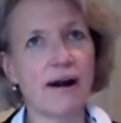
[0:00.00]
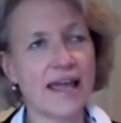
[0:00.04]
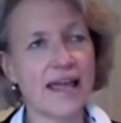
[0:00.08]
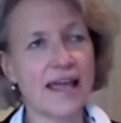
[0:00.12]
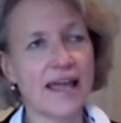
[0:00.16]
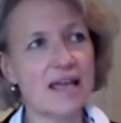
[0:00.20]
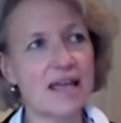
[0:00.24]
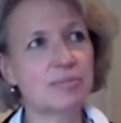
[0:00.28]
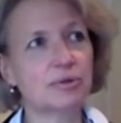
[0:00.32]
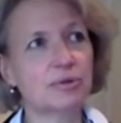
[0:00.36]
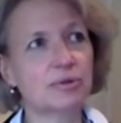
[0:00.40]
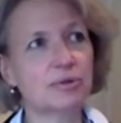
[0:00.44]

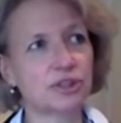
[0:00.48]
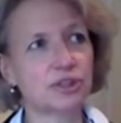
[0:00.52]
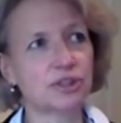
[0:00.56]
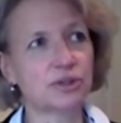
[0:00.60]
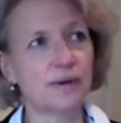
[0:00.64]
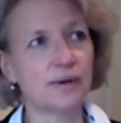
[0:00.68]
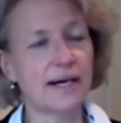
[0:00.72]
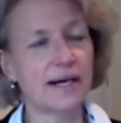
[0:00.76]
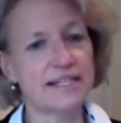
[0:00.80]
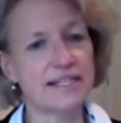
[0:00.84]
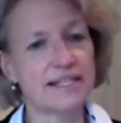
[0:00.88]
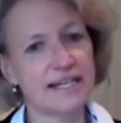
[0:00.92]
able
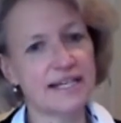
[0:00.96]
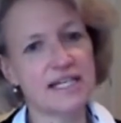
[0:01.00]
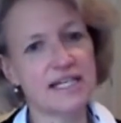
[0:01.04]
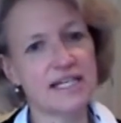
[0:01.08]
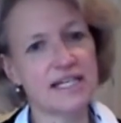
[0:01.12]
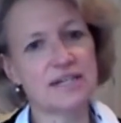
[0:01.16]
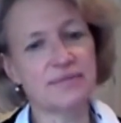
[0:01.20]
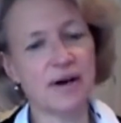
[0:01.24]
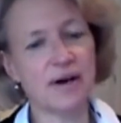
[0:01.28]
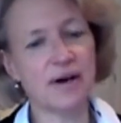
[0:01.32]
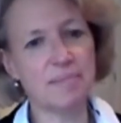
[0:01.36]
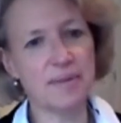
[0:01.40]
to
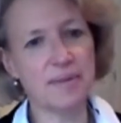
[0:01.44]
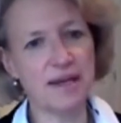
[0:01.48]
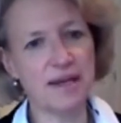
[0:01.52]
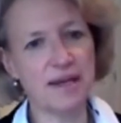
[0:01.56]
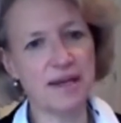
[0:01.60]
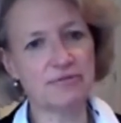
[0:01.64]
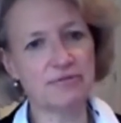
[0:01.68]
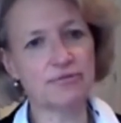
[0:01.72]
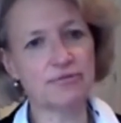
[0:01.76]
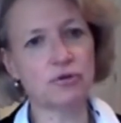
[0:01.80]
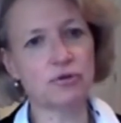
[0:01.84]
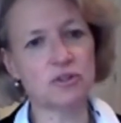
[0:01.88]
identify
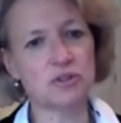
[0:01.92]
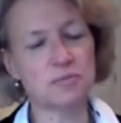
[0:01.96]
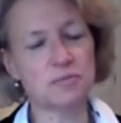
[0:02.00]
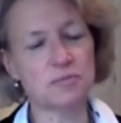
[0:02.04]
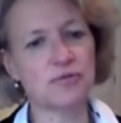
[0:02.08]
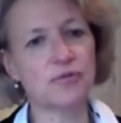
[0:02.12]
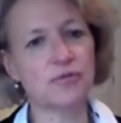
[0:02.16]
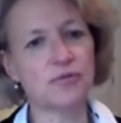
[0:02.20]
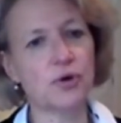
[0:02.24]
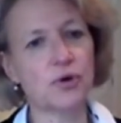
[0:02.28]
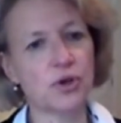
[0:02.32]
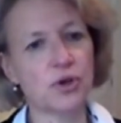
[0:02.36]
pitfalls
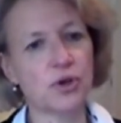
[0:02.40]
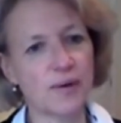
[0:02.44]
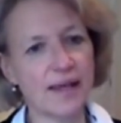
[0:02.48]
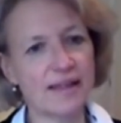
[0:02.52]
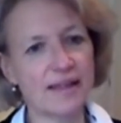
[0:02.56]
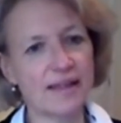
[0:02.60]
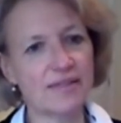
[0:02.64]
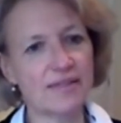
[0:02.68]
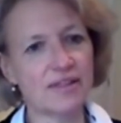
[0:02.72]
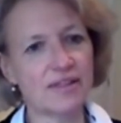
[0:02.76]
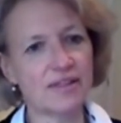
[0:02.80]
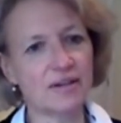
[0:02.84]
before you
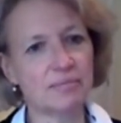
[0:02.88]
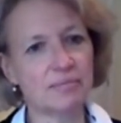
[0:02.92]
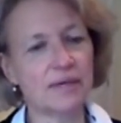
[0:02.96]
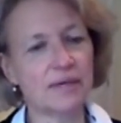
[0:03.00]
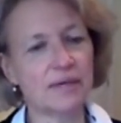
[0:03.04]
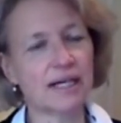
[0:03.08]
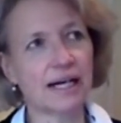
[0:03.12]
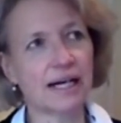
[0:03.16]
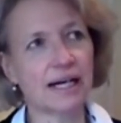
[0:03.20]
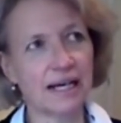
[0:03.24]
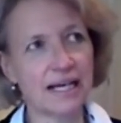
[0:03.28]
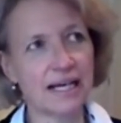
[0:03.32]
hit them
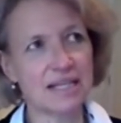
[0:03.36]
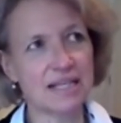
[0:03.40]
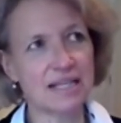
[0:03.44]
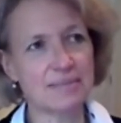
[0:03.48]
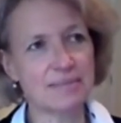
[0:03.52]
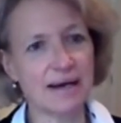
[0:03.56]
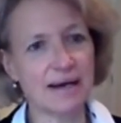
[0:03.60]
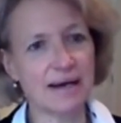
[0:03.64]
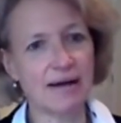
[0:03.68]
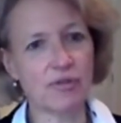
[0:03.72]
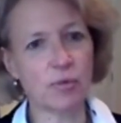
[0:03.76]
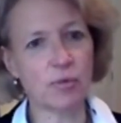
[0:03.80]
and clear them
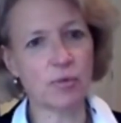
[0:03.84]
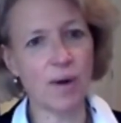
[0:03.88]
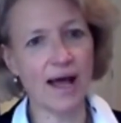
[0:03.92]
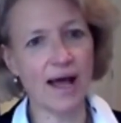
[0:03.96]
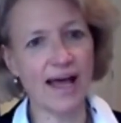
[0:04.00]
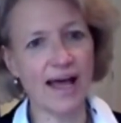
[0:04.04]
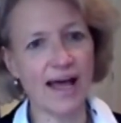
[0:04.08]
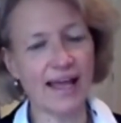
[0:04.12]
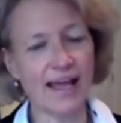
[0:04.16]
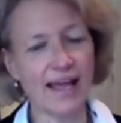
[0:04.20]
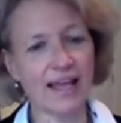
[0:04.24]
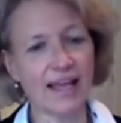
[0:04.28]
out of the
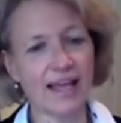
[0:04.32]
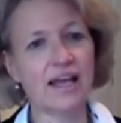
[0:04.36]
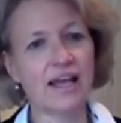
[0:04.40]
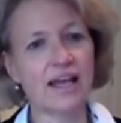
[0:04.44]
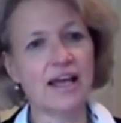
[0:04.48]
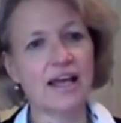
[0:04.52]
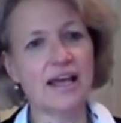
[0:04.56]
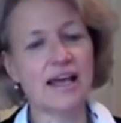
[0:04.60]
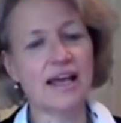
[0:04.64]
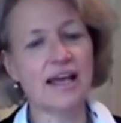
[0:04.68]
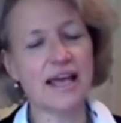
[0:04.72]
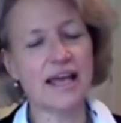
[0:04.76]
way,
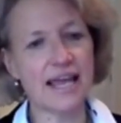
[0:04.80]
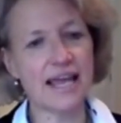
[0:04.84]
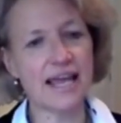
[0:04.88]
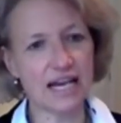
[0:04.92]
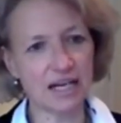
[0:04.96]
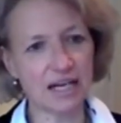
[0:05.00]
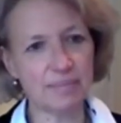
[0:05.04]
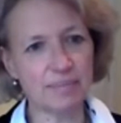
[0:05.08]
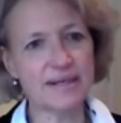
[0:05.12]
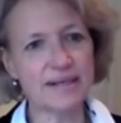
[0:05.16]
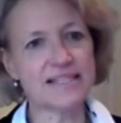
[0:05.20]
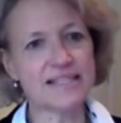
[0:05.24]

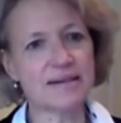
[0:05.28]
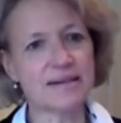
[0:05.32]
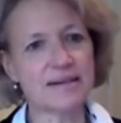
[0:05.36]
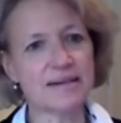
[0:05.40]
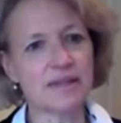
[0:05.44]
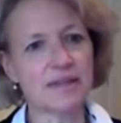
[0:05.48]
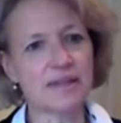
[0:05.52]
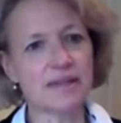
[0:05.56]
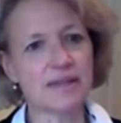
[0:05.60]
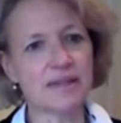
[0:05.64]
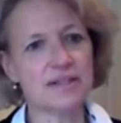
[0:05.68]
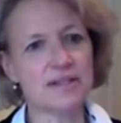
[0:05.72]
it'll be
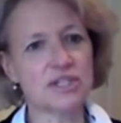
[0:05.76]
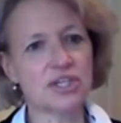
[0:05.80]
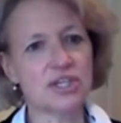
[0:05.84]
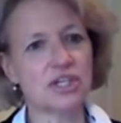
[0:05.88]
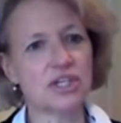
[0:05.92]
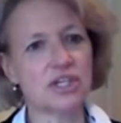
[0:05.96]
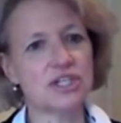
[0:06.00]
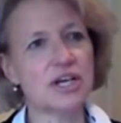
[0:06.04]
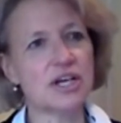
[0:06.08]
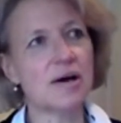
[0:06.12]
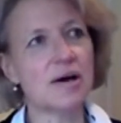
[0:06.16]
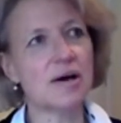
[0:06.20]
something that's
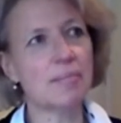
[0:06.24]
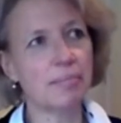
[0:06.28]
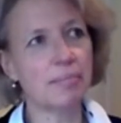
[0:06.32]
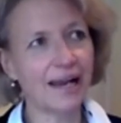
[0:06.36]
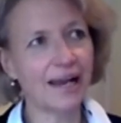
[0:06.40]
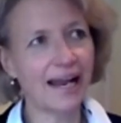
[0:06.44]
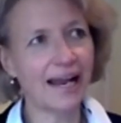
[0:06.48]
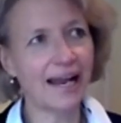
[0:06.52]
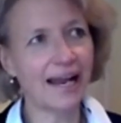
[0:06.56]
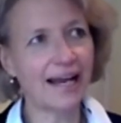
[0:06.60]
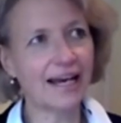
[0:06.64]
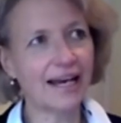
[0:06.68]
good.
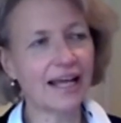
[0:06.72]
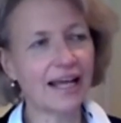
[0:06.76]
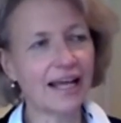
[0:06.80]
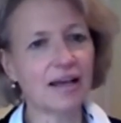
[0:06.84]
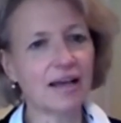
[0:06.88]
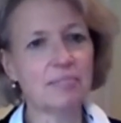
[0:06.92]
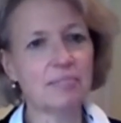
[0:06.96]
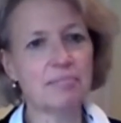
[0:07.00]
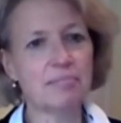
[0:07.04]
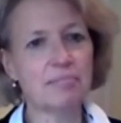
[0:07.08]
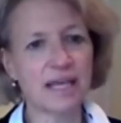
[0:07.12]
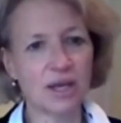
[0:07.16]

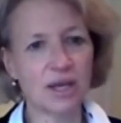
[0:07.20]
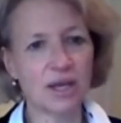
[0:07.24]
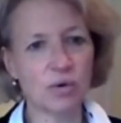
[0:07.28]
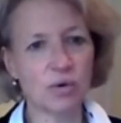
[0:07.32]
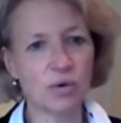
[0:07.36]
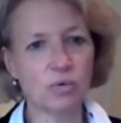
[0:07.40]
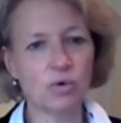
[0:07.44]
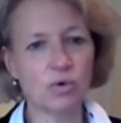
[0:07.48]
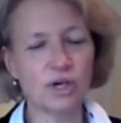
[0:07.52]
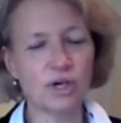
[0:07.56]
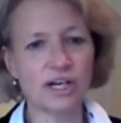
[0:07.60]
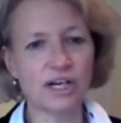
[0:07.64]
Planning, being
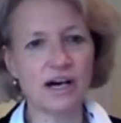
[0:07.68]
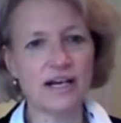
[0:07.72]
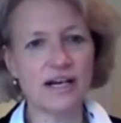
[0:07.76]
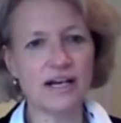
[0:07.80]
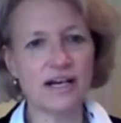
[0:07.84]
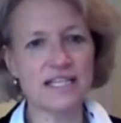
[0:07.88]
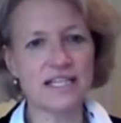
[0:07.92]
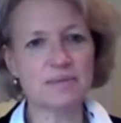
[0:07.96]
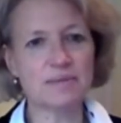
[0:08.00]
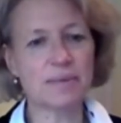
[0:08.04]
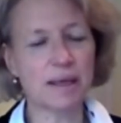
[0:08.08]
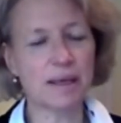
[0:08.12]

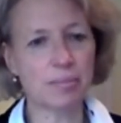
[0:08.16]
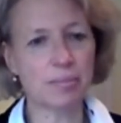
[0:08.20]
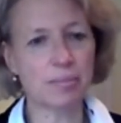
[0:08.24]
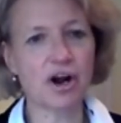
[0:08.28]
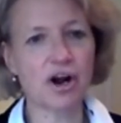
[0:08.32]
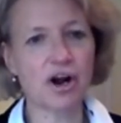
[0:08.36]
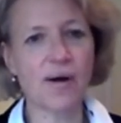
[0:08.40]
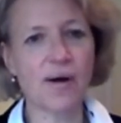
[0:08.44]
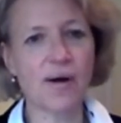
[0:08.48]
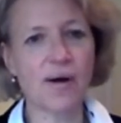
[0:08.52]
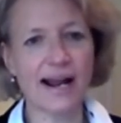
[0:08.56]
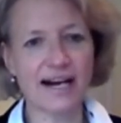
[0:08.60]
organised, being
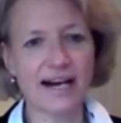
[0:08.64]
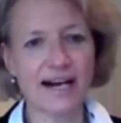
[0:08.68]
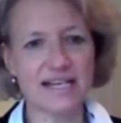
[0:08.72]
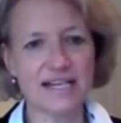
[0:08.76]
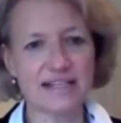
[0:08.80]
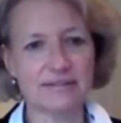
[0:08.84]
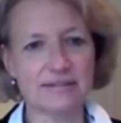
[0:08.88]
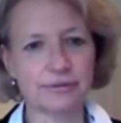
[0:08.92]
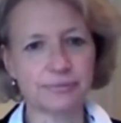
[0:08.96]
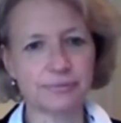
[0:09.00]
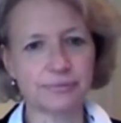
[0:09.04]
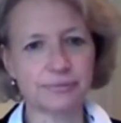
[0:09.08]

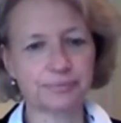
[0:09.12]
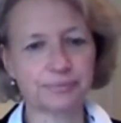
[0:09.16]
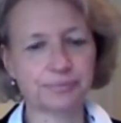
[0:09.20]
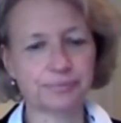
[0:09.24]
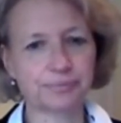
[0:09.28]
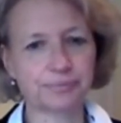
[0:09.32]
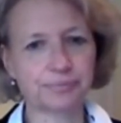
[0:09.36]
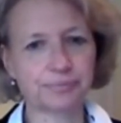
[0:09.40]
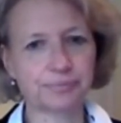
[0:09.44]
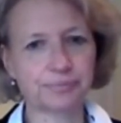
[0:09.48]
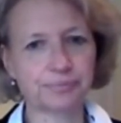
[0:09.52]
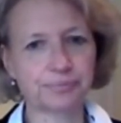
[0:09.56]
proactive.
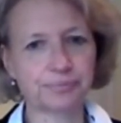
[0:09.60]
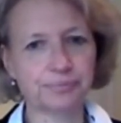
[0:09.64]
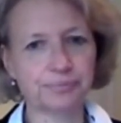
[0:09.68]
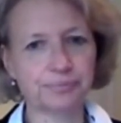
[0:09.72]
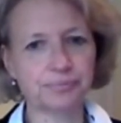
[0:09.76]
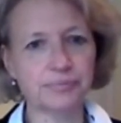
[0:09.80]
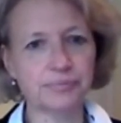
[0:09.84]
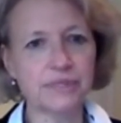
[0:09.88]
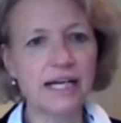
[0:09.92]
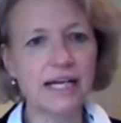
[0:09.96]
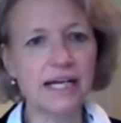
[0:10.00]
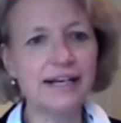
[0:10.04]

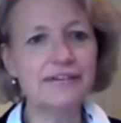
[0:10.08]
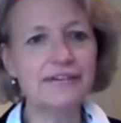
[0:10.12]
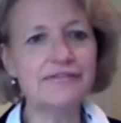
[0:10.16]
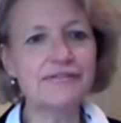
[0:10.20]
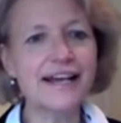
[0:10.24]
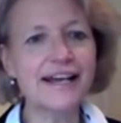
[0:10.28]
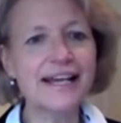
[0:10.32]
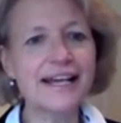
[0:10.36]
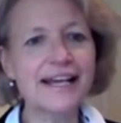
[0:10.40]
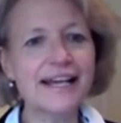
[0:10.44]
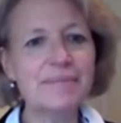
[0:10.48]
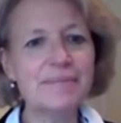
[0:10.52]
And
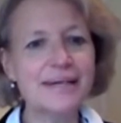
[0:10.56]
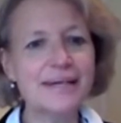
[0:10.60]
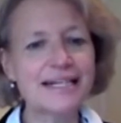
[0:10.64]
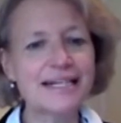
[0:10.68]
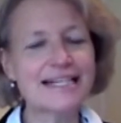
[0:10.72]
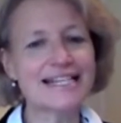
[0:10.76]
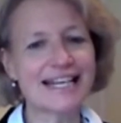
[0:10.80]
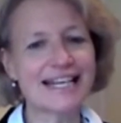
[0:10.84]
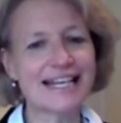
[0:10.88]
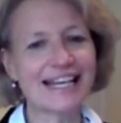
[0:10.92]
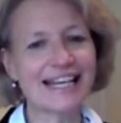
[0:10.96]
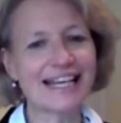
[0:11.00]

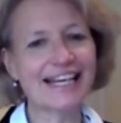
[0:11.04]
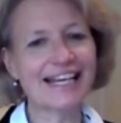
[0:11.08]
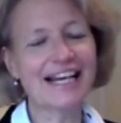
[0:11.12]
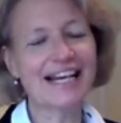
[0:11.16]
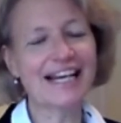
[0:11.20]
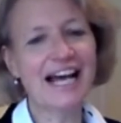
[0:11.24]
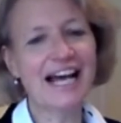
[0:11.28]
availability.